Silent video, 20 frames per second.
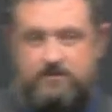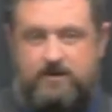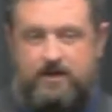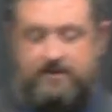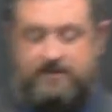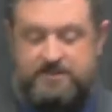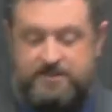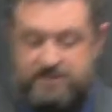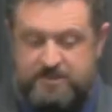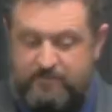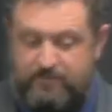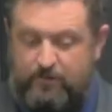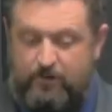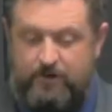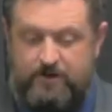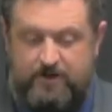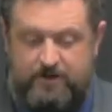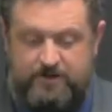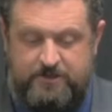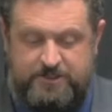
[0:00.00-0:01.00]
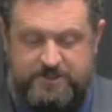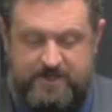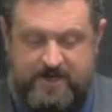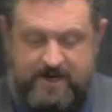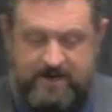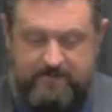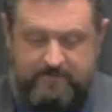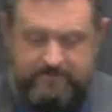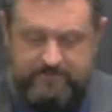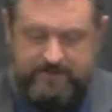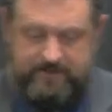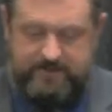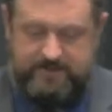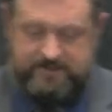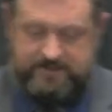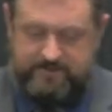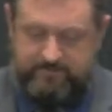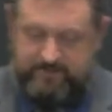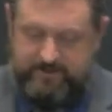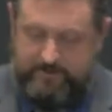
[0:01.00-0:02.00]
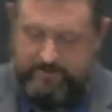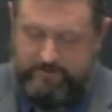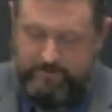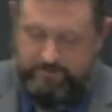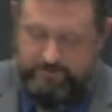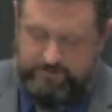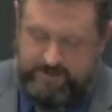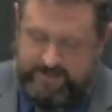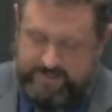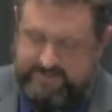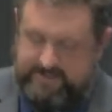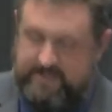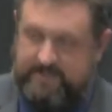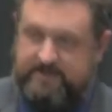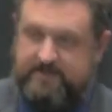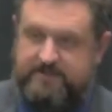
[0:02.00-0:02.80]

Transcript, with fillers: And this is important to understand because some people will try to take